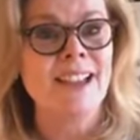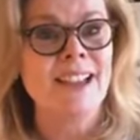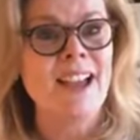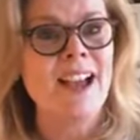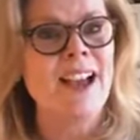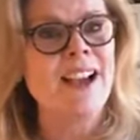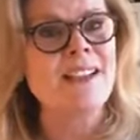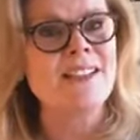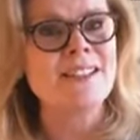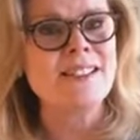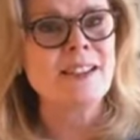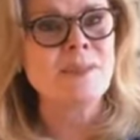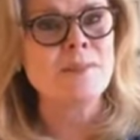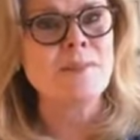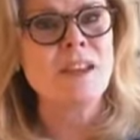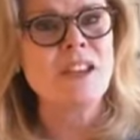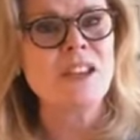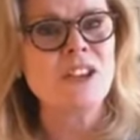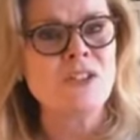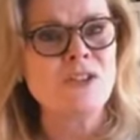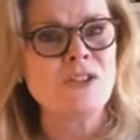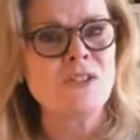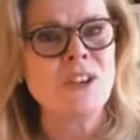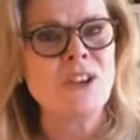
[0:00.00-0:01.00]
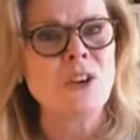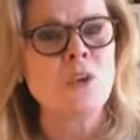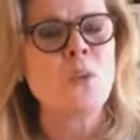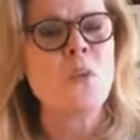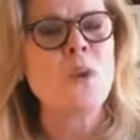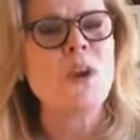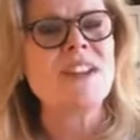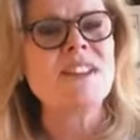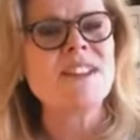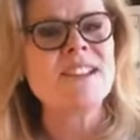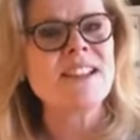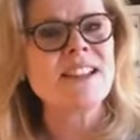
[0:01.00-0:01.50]
How does that make you feel?
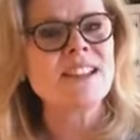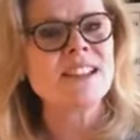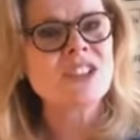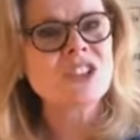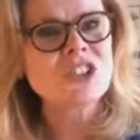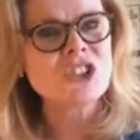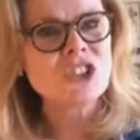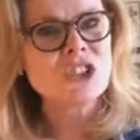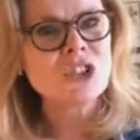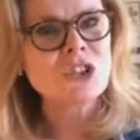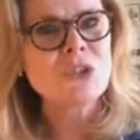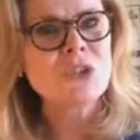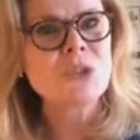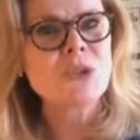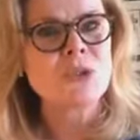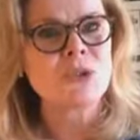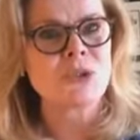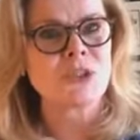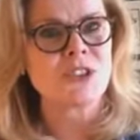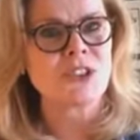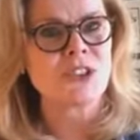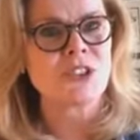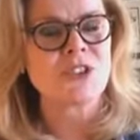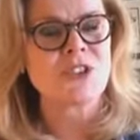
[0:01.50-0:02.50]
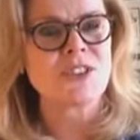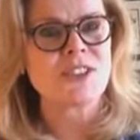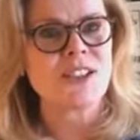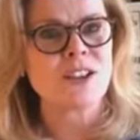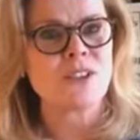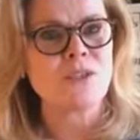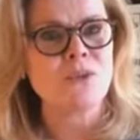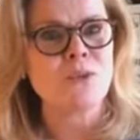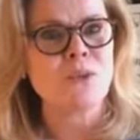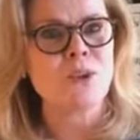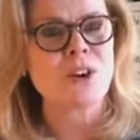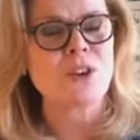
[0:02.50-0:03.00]
What does that do to your
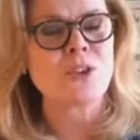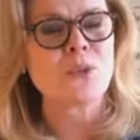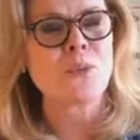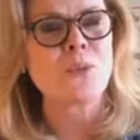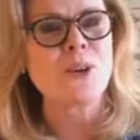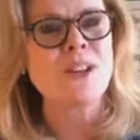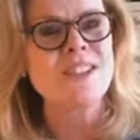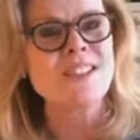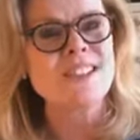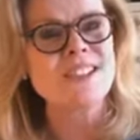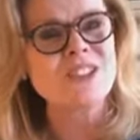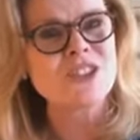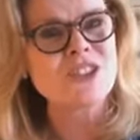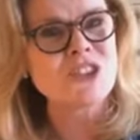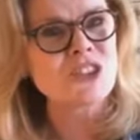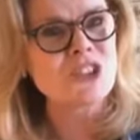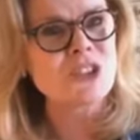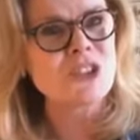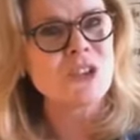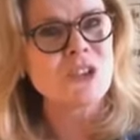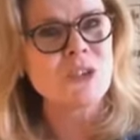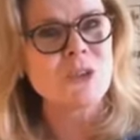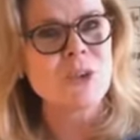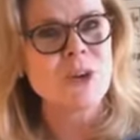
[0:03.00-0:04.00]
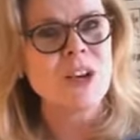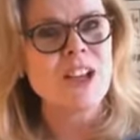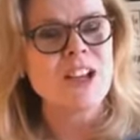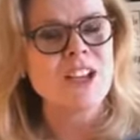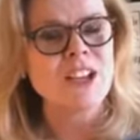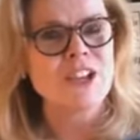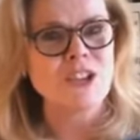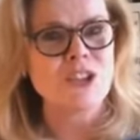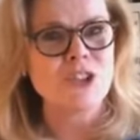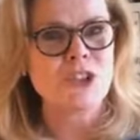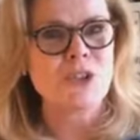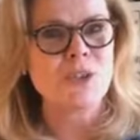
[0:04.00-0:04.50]
self worth? What does it do
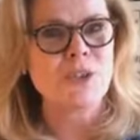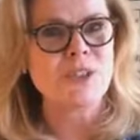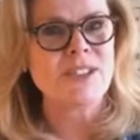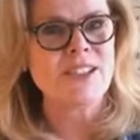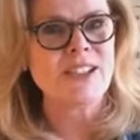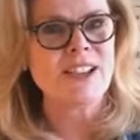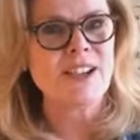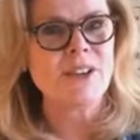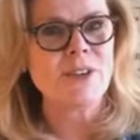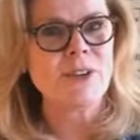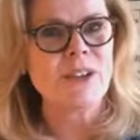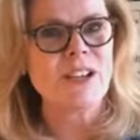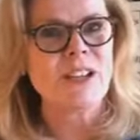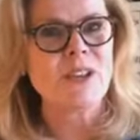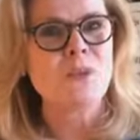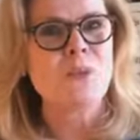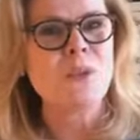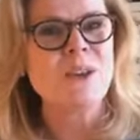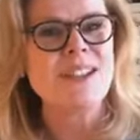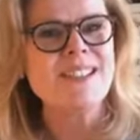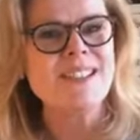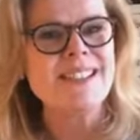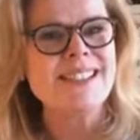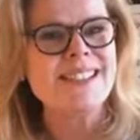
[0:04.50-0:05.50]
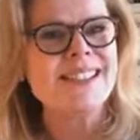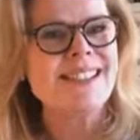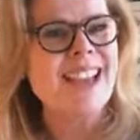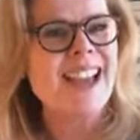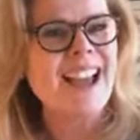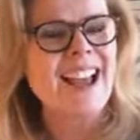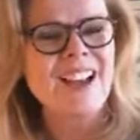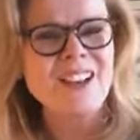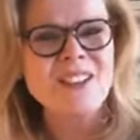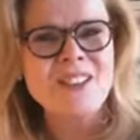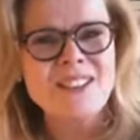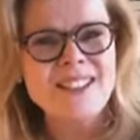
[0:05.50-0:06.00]
to your integrity? What is it?
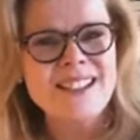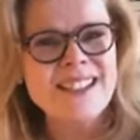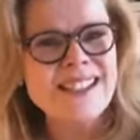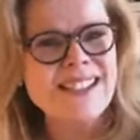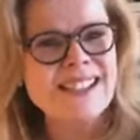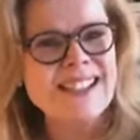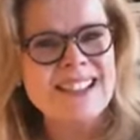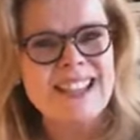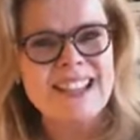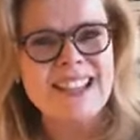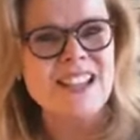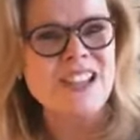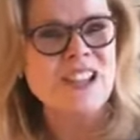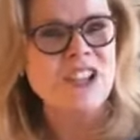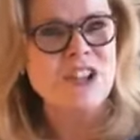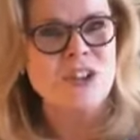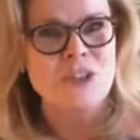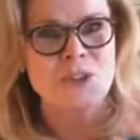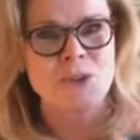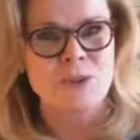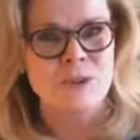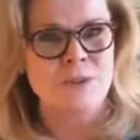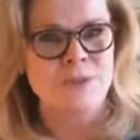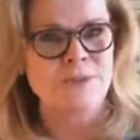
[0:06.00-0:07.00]
How does it ding you?